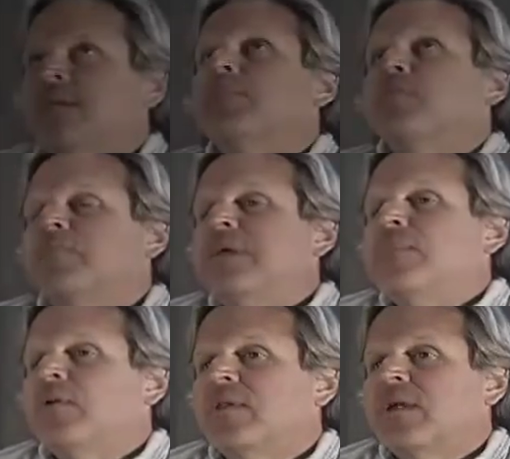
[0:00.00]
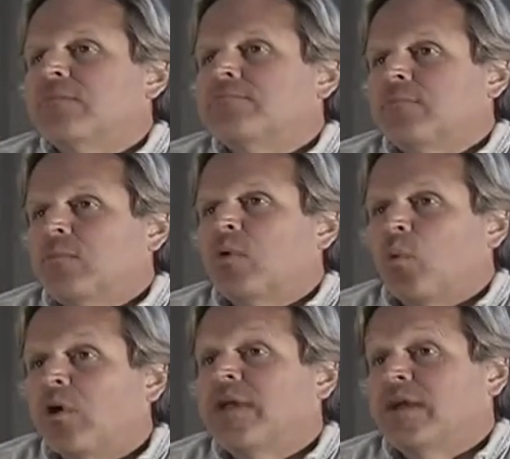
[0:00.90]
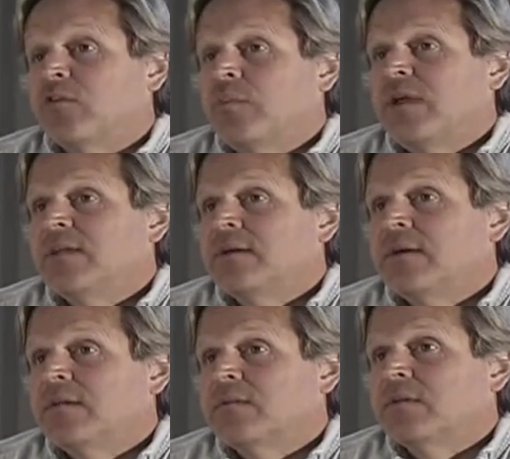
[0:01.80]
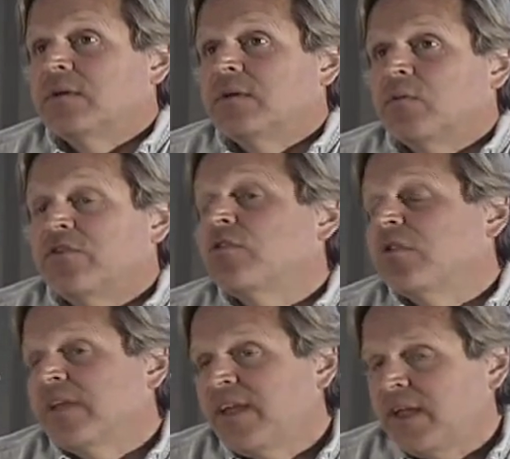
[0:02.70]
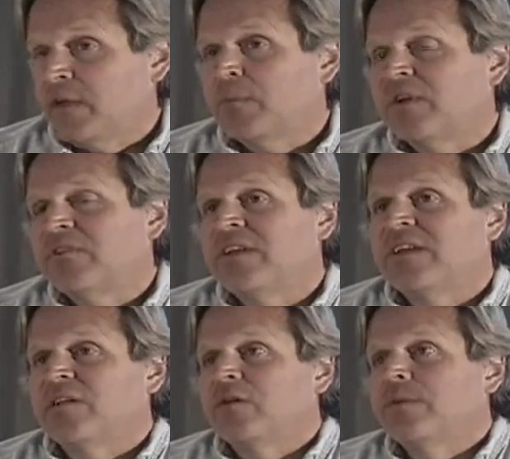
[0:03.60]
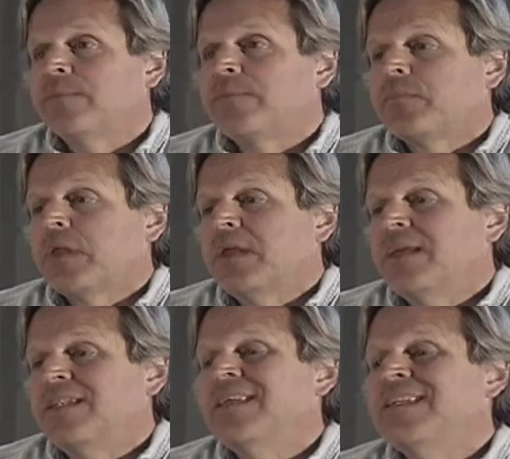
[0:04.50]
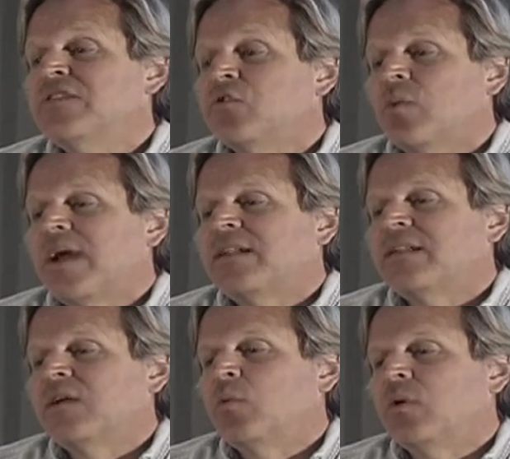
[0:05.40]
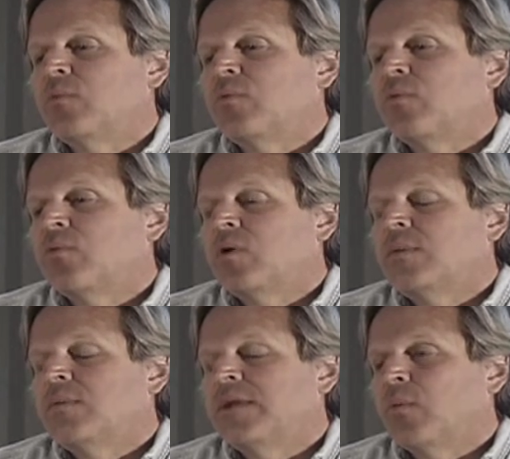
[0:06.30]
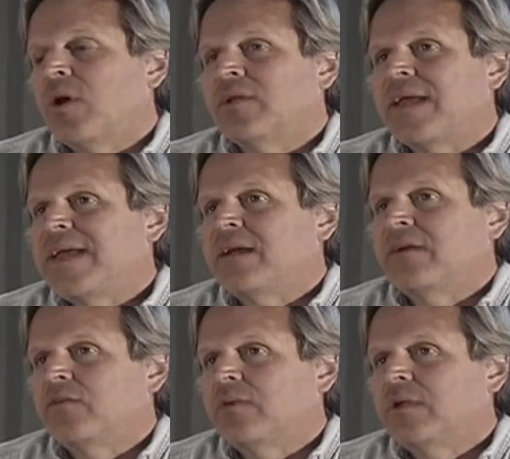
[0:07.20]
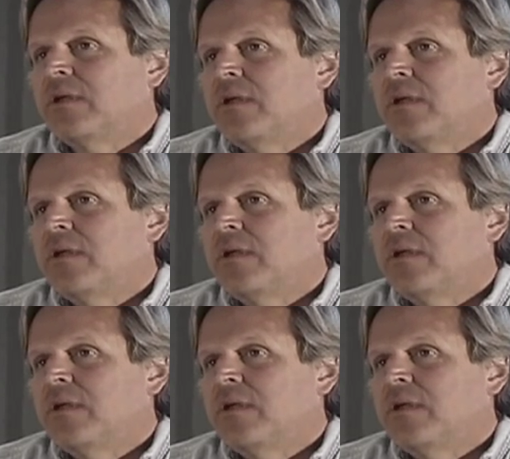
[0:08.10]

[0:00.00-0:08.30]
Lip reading: number of people that were working under me on Return of the King in particular, indirectly, were probably around 800.